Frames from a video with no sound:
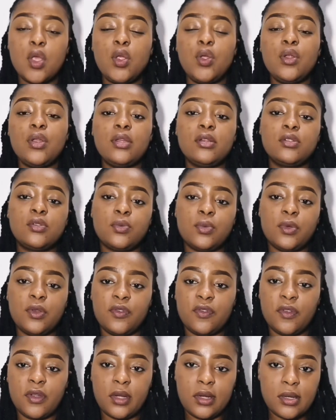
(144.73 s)
you need to be
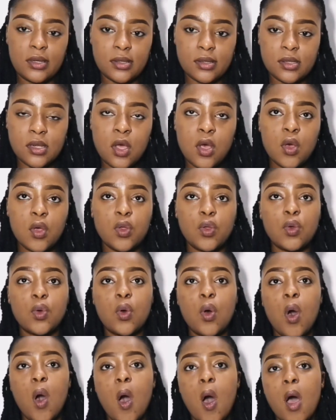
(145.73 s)
fearless. You
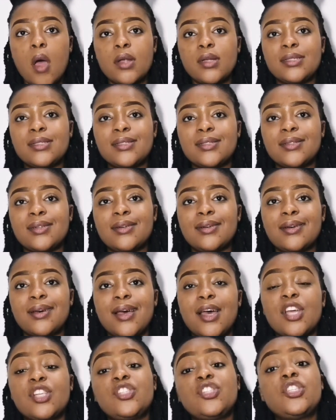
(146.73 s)
can't
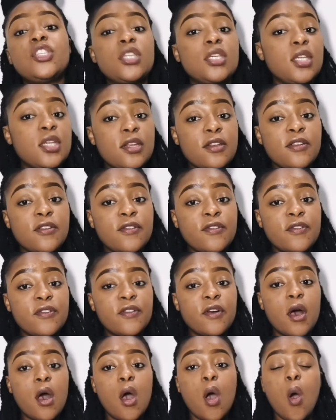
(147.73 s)
achieve
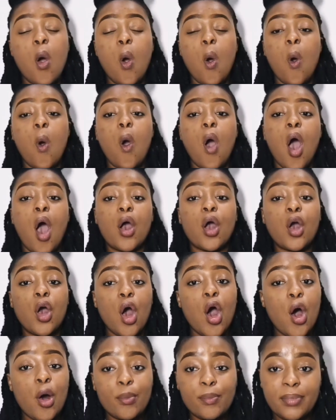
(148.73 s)
or
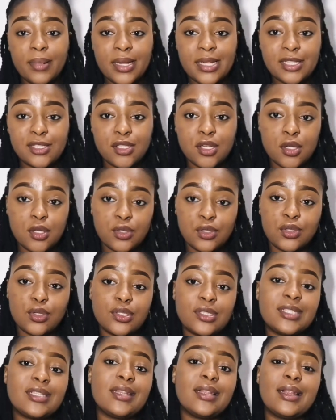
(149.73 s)
accomplish
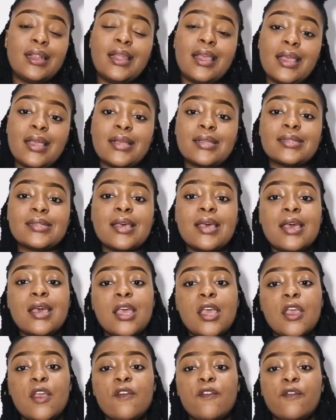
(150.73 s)
certain things
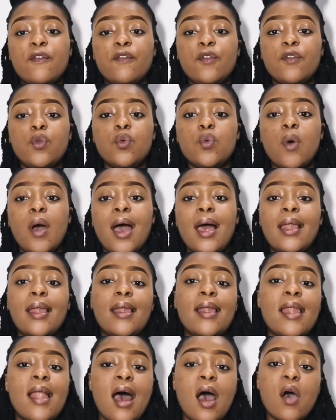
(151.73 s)
if you
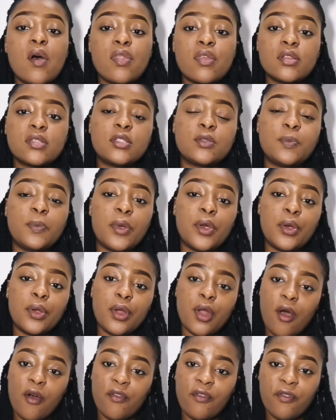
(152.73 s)
allow the
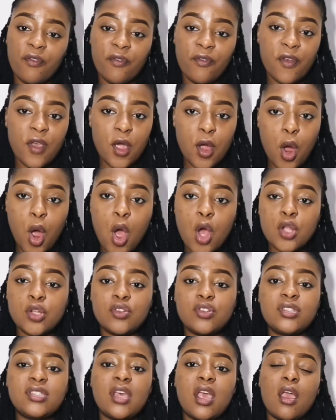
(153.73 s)
spirit of fear
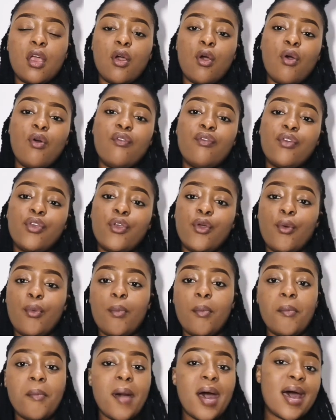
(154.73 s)
to take over
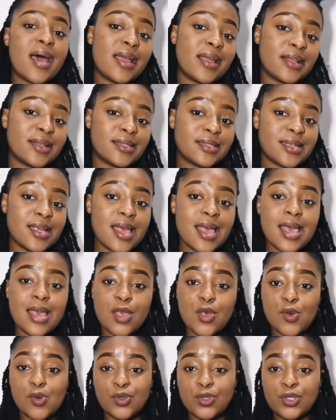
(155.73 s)
your mind,
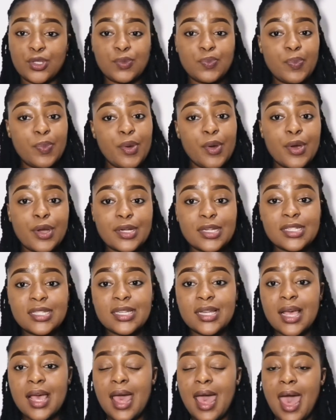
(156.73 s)
your
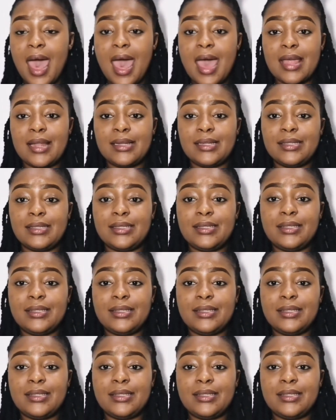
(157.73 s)
spirit, and